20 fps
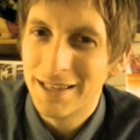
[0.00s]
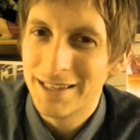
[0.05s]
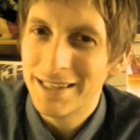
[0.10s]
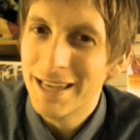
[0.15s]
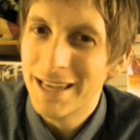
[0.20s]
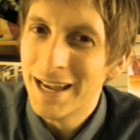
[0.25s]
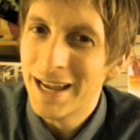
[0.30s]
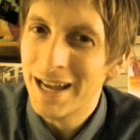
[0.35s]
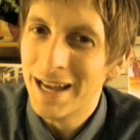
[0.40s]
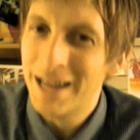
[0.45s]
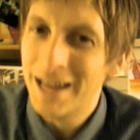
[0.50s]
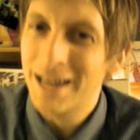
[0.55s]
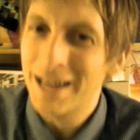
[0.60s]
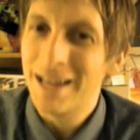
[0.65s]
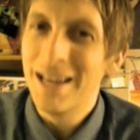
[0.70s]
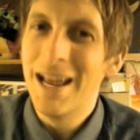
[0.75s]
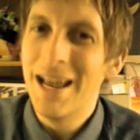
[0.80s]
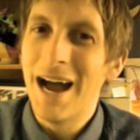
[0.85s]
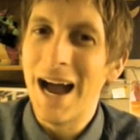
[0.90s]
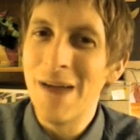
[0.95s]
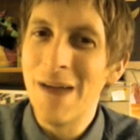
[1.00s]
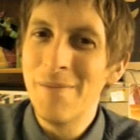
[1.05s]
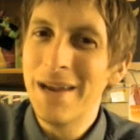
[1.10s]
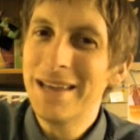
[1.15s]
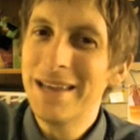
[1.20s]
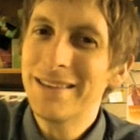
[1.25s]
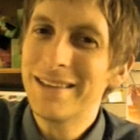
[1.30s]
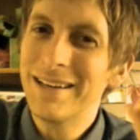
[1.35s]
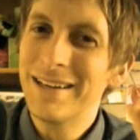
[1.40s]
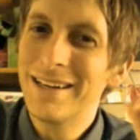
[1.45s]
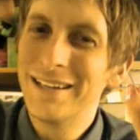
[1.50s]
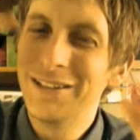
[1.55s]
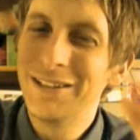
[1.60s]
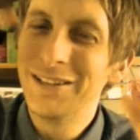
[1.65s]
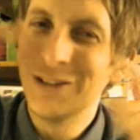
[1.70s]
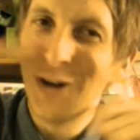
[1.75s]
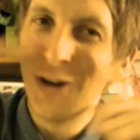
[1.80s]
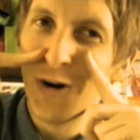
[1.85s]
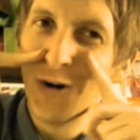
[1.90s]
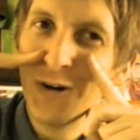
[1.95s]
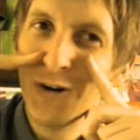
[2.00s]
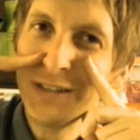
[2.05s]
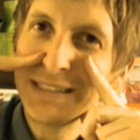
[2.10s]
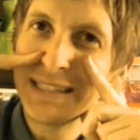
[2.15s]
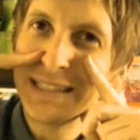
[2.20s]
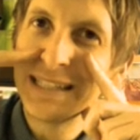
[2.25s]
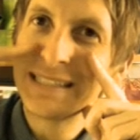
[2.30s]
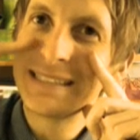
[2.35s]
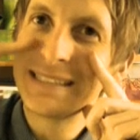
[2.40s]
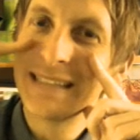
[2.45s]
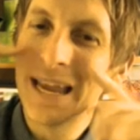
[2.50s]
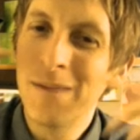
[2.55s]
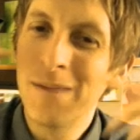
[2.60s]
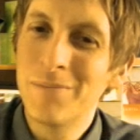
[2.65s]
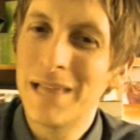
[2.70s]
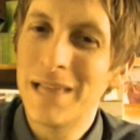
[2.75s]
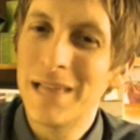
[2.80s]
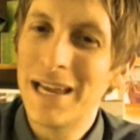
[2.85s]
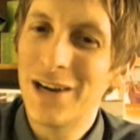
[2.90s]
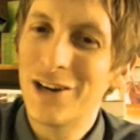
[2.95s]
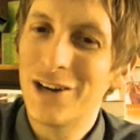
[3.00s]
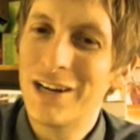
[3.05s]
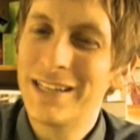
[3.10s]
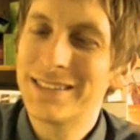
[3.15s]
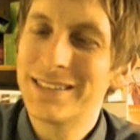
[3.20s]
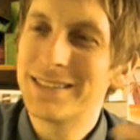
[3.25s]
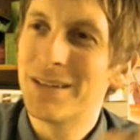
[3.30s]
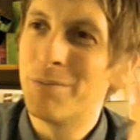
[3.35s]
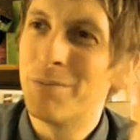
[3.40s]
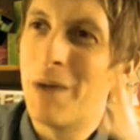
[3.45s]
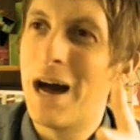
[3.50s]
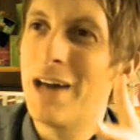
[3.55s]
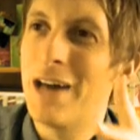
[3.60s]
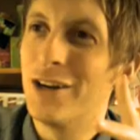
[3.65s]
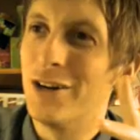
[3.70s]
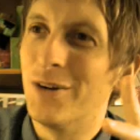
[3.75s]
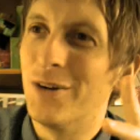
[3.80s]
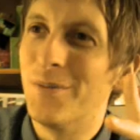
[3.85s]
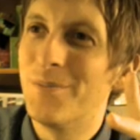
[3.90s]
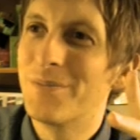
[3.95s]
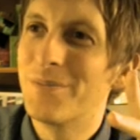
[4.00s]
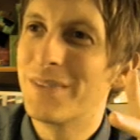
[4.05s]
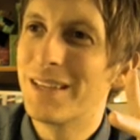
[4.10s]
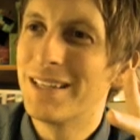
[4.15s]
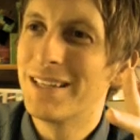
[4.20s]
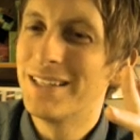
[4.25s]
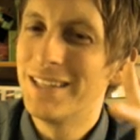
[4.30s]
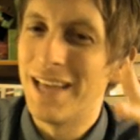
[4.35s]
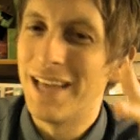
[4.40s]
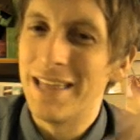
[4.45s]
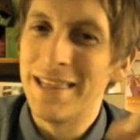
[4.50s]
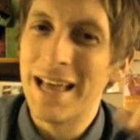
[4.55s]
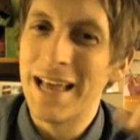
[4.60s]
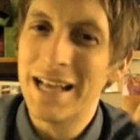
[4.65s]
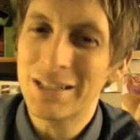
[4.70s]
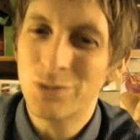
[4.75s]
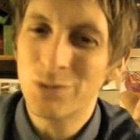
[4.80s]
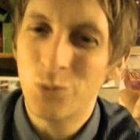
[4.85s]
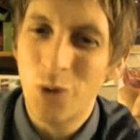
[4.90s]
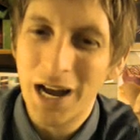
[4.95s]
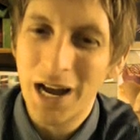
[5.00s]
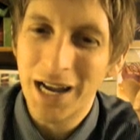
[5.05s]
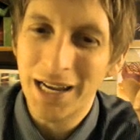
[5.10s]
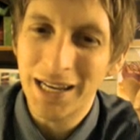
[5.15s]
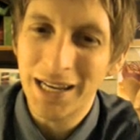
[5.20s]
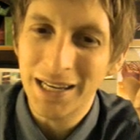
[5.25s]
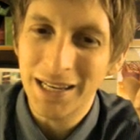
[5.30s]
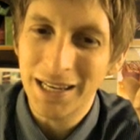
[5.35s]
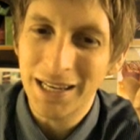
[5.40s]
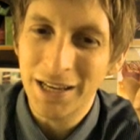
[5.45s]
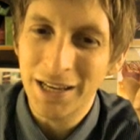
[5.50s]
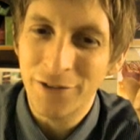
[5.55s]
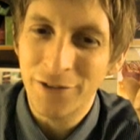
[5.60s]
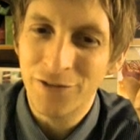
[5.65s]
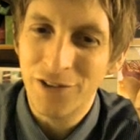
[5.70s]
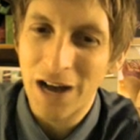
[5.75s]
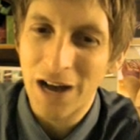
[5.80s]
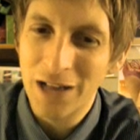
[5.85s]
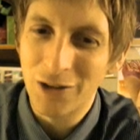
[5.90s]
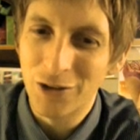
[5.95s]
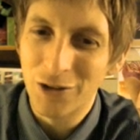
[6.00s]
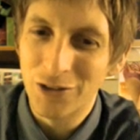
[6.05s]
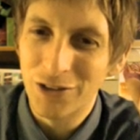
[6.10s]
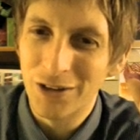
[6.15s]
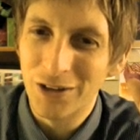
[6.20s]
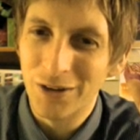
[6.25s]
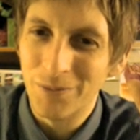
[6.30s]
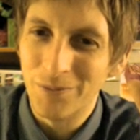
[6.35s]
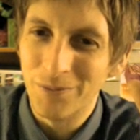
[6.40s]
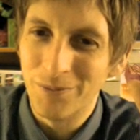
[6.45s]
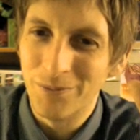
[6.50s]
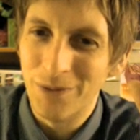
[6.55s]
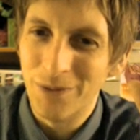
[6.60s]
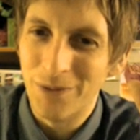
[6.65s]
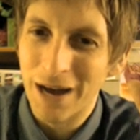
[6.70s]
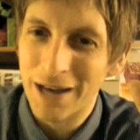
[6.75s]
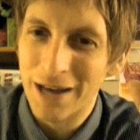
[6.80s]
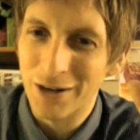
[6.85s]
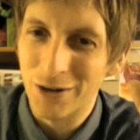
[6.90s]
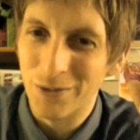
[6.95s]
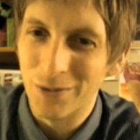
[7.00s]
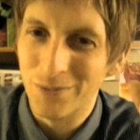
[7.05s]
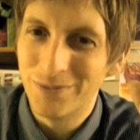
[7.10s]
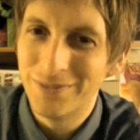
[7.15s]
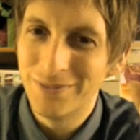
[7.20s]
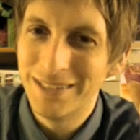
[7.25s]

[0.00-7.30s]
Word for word: Yeah, I made the nose in the same layer as the bottom and that's why it followed the bottom.